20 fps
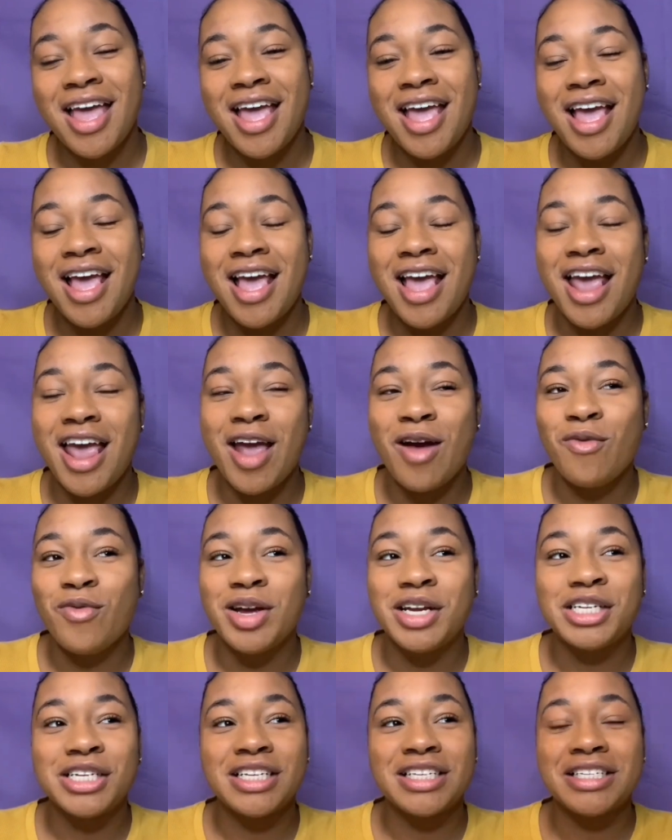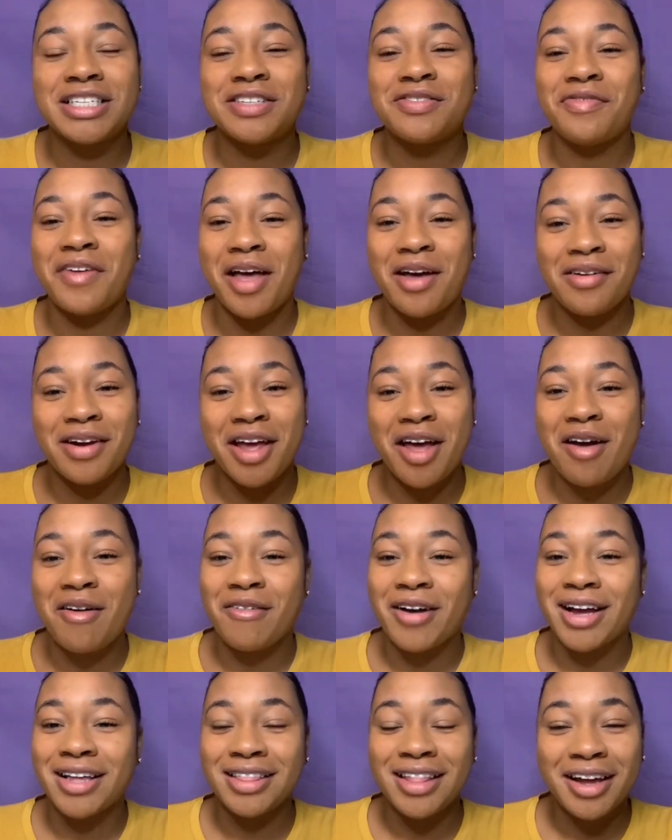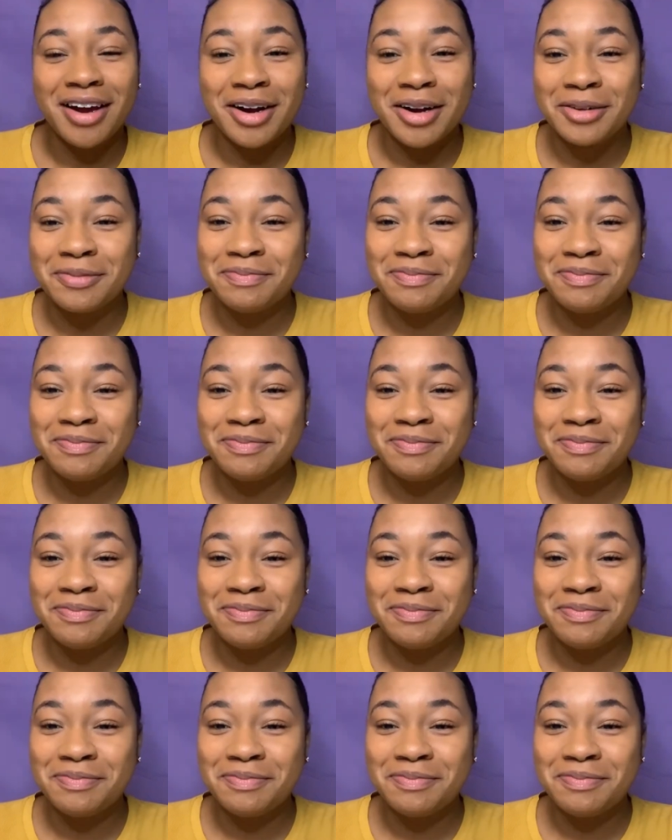and we just found out right there.